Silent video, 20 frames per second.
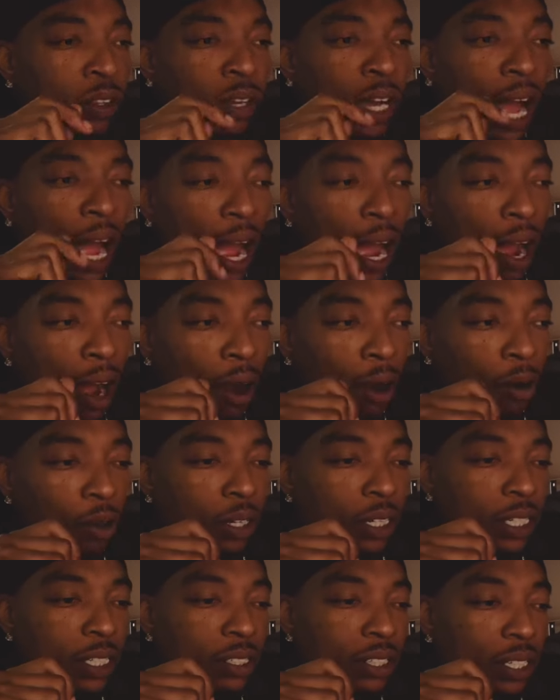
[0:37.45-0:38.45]
How
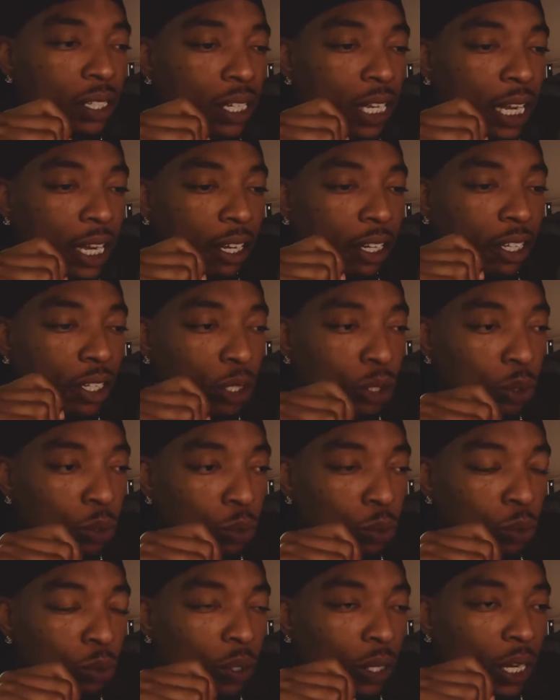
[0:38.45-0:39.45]
is it that
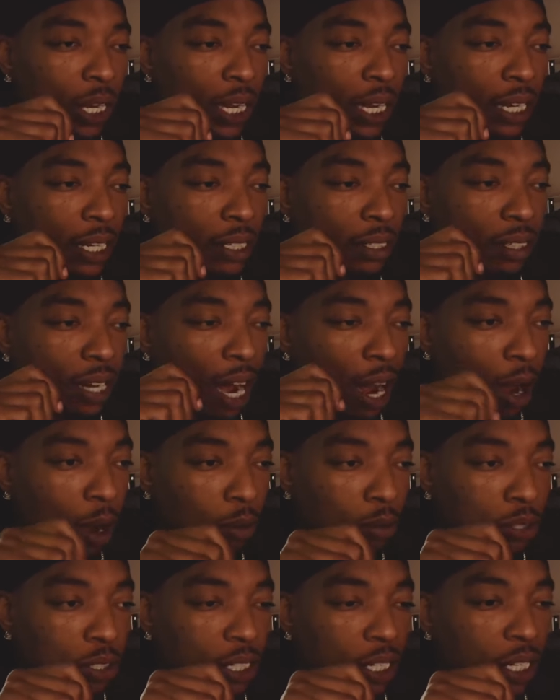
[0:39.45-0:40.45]
Q and
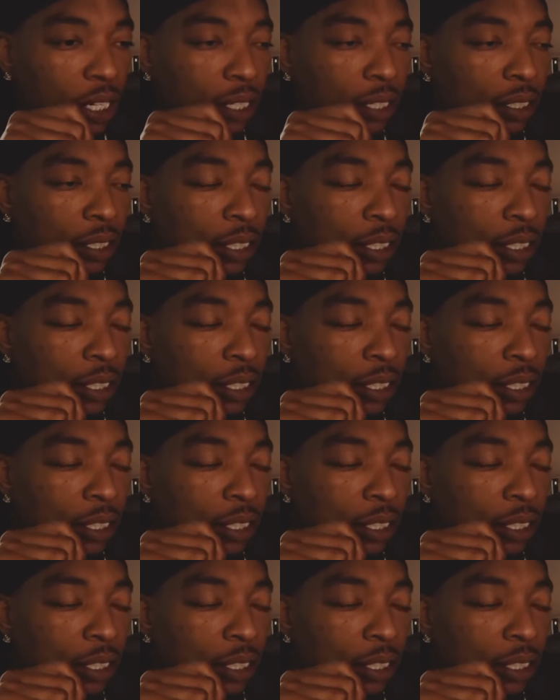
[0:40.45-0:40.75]
Offset